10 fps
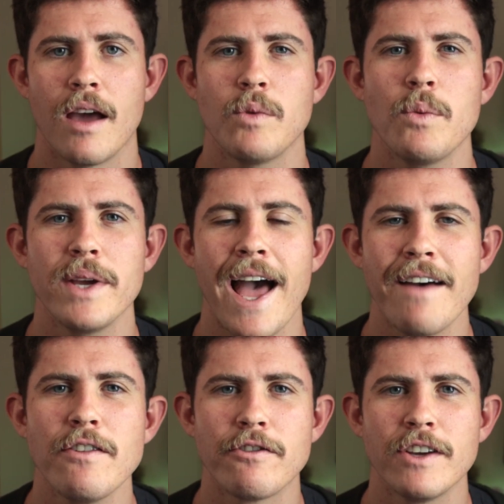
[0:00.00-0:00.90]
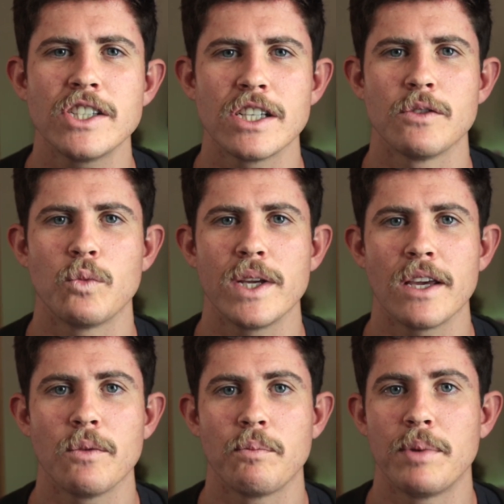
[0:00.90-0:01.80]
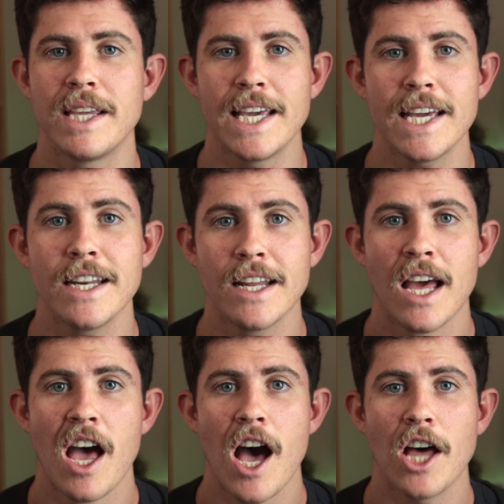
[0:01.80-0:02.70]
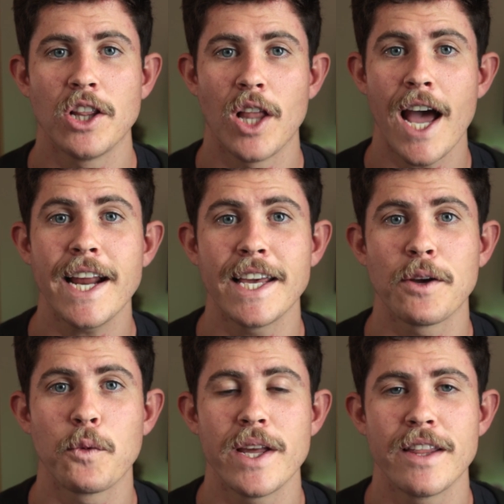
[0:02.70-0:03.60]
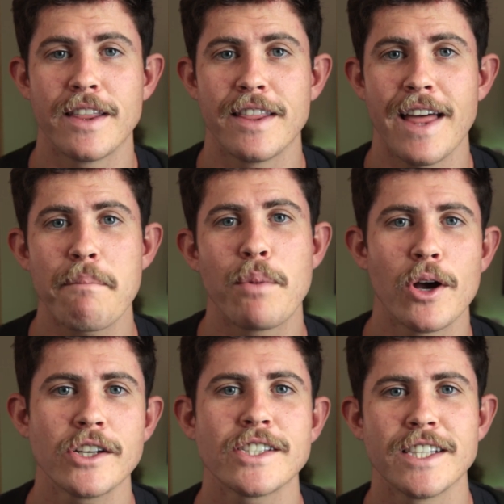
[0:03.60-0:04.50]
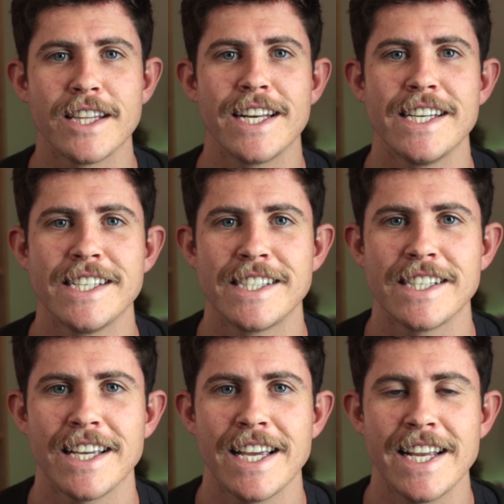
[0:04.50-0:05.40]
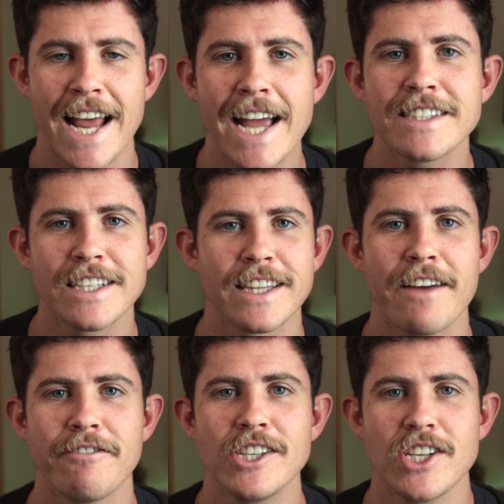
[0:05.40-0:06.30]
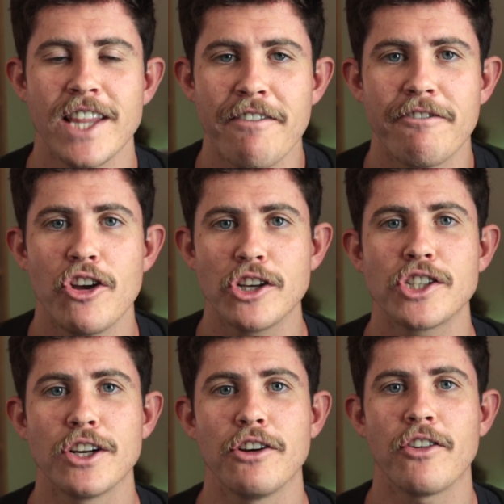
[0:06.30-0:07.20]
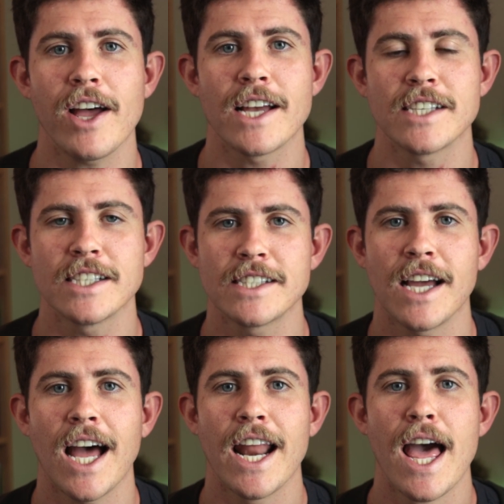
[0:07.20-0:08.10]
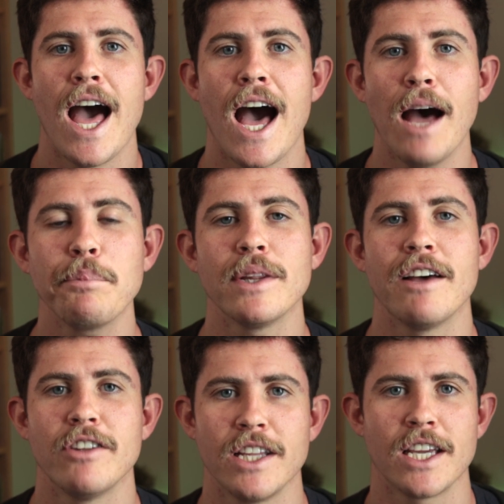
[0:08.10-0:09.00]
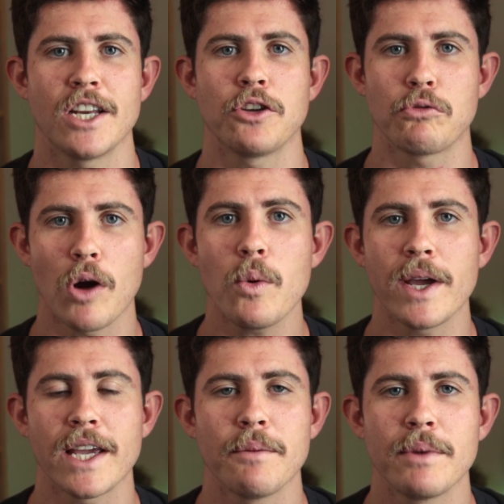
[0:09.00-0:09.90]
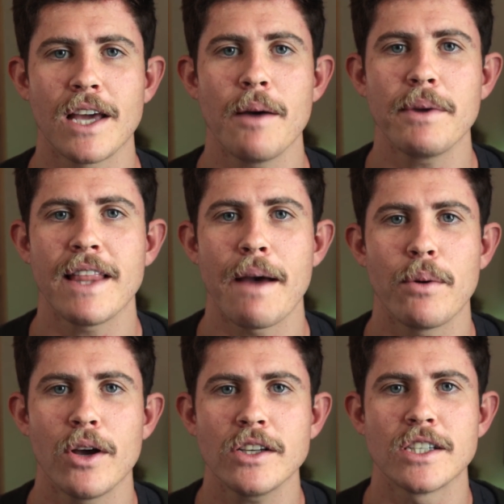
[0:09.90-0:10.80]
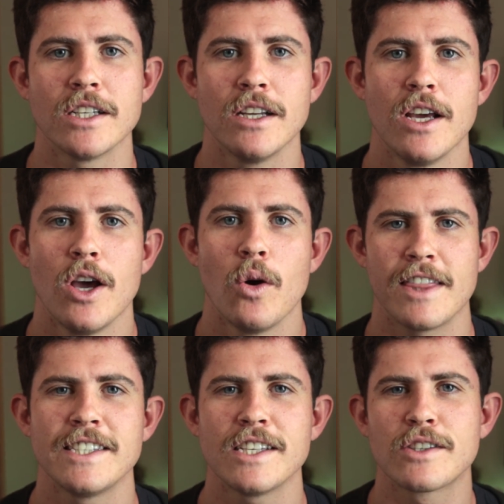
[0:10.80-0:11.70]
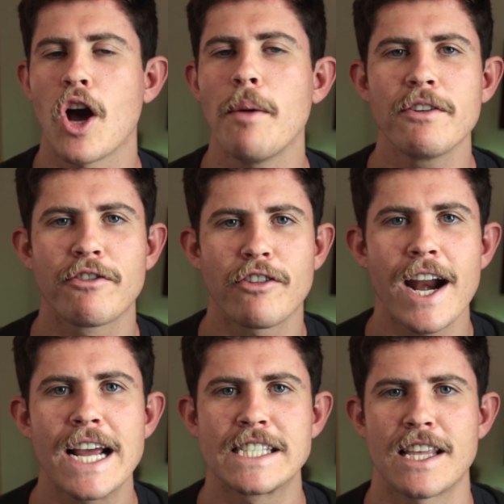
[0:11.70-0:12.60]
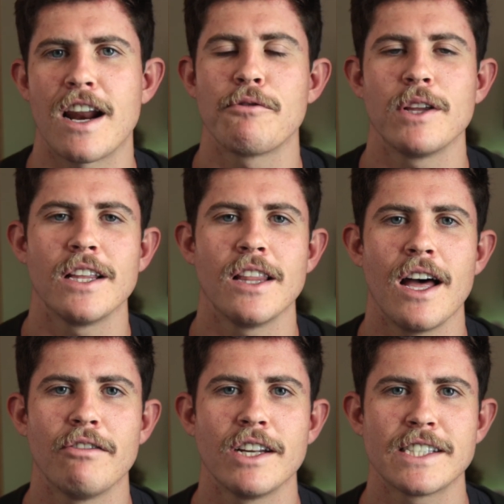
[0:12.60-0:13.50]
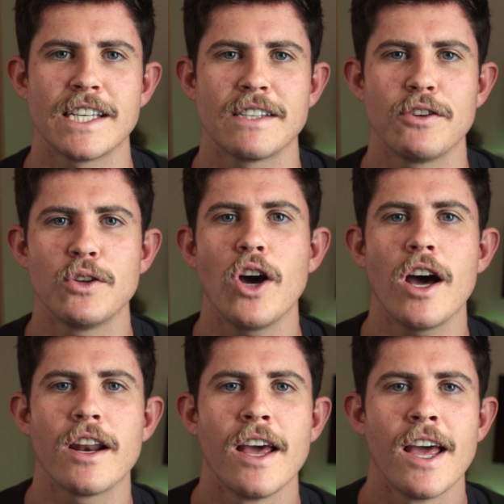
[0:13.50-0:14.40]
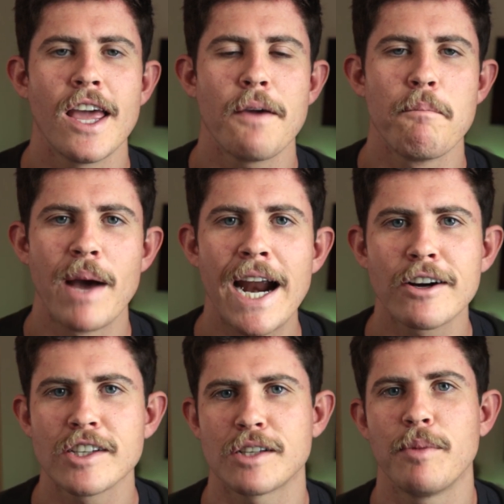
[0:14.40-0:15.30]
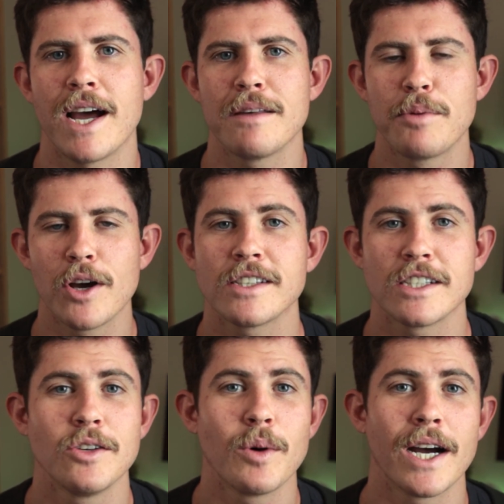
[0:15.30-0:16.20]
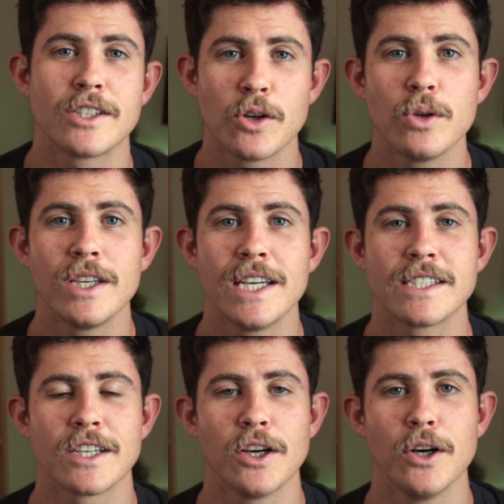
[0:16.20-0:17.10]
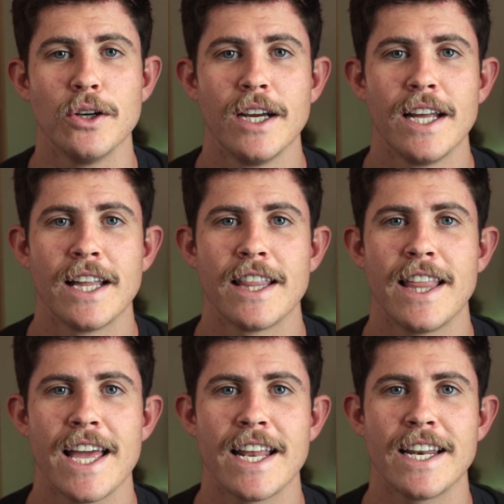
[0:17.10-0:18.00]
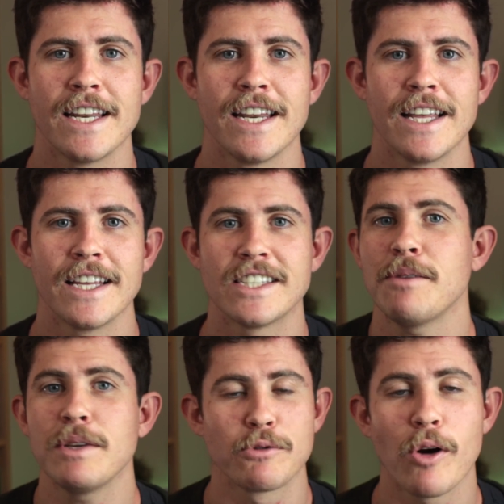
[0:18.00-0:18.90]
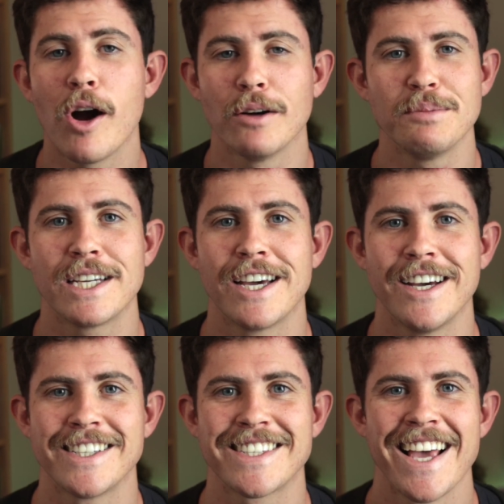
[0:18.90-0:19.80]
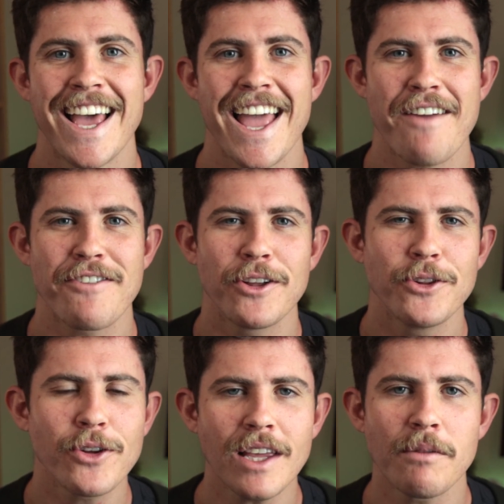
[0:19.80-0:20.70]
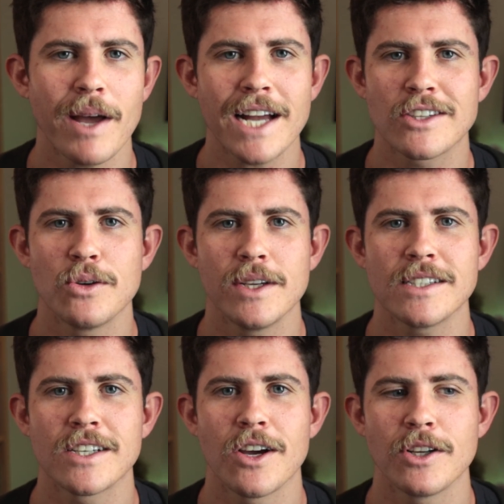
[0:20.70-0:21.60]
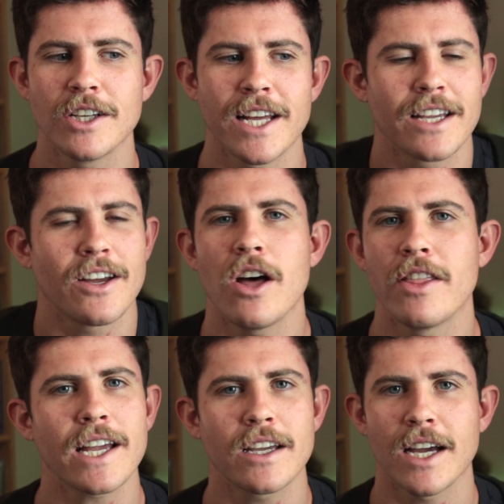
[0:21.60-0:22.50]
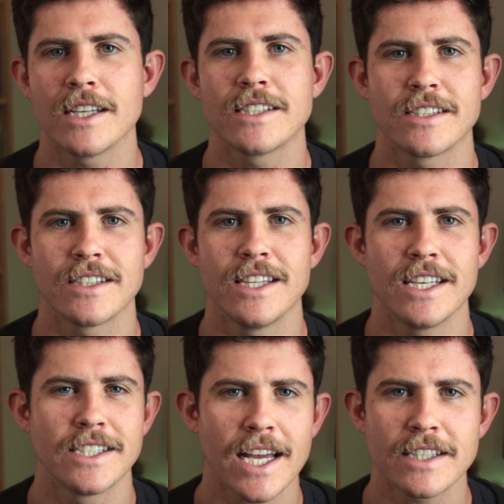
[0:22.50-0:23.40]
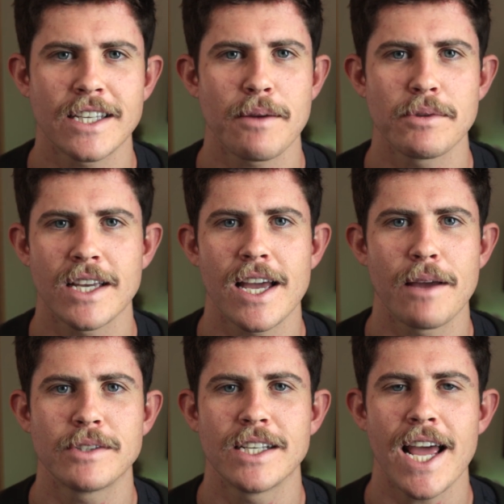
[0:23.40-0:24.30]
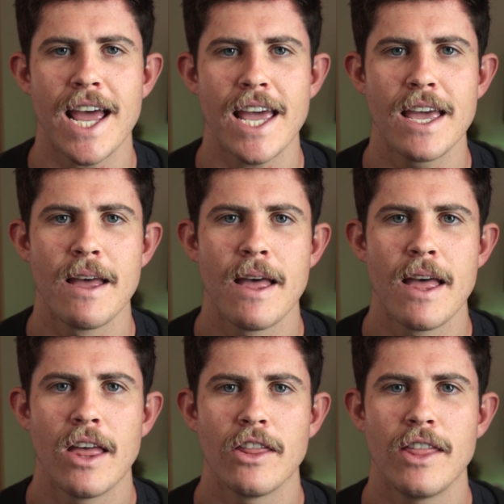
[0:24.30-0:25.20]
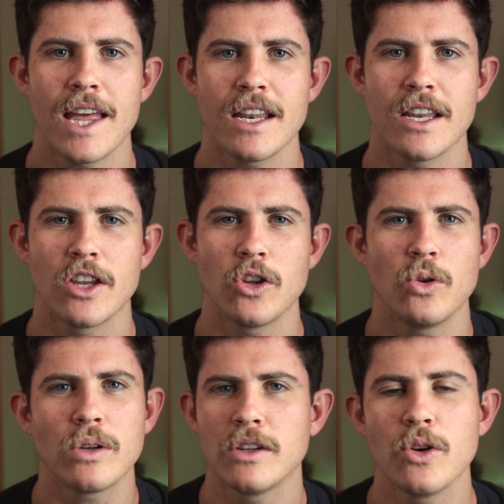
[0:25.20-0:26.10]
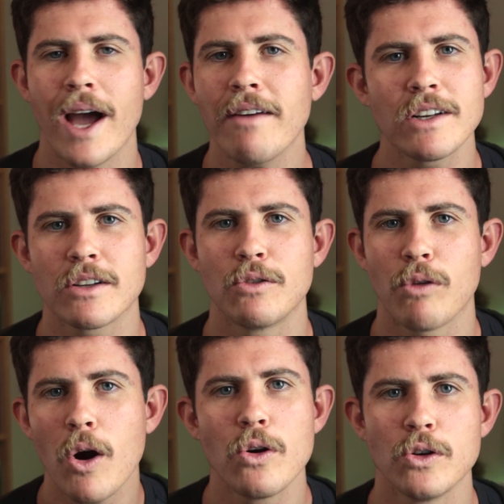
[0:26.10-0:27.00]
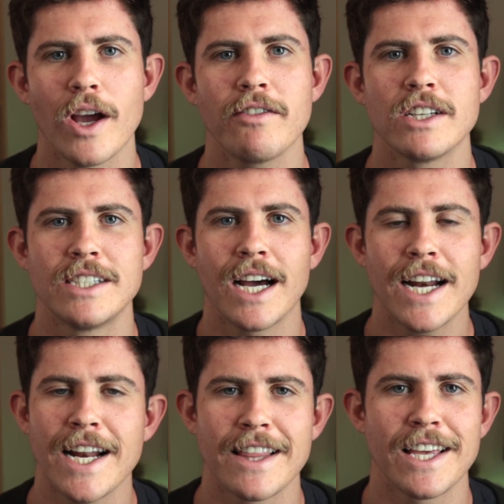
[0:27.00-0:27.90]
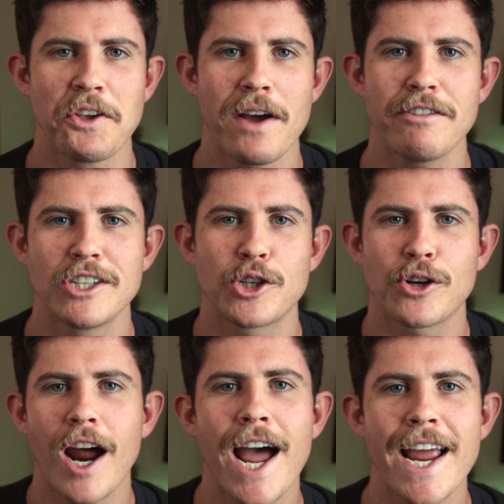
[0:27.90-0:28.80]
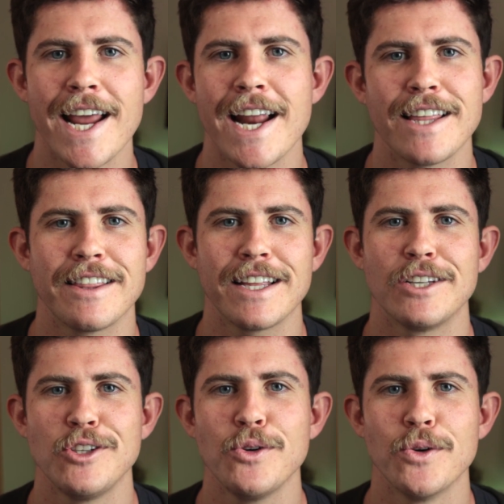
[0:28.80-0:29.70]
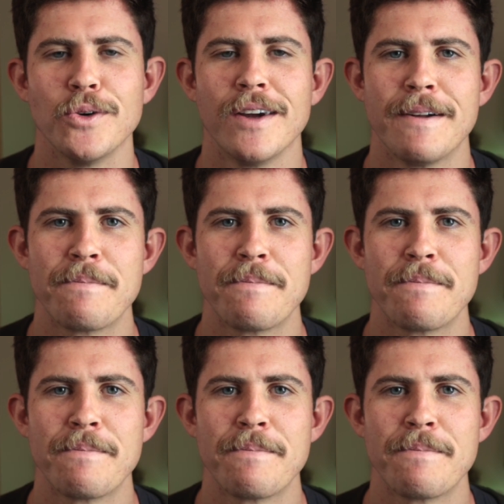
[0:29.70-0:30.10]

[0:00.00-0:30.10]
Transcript: And when we have a vision, we can begin aligning with that person that is enacting that vision, that version of us, and start up-leveling and growing and becoming that person. There's this common phrase that I really love, and it says, if you're not embarrassed by the person you are 2 years ago, then something's wrong. Because if you're looking back 2 years ago and you're like, oh, that guy's the exact same as I am today, then you haven't grown, you haven't done anything, you haven't tried anything new.